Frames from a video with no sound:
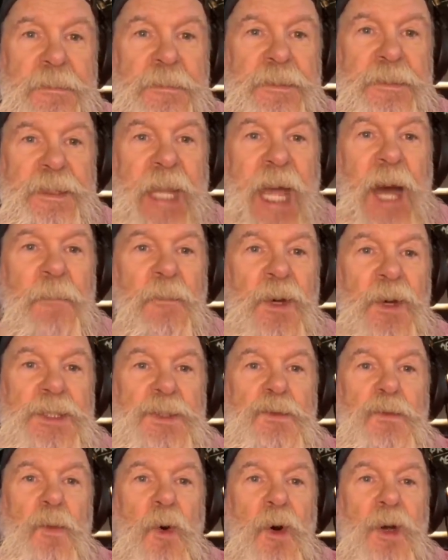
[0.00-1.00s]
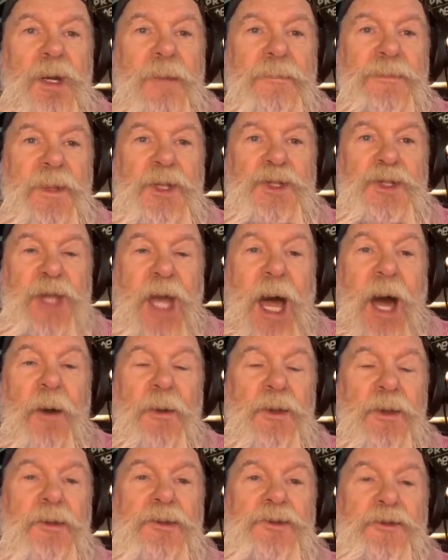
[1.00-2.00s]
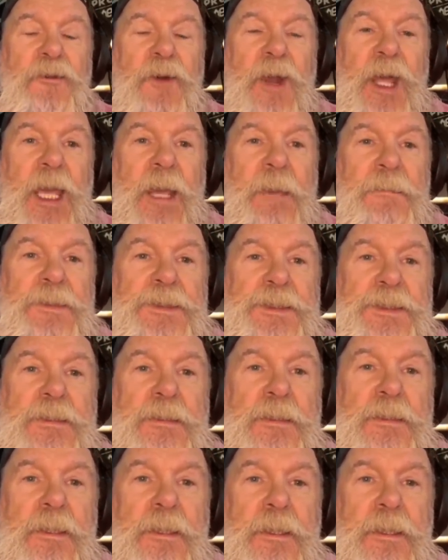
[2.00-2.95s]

That was one of the childhood dreams.